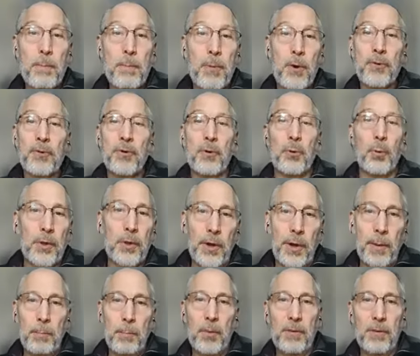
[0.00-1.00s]
One
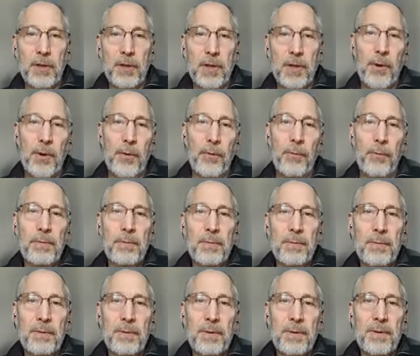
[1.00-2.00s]
person will not move alone.
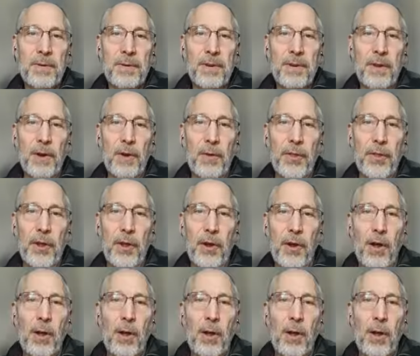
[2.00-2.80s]
They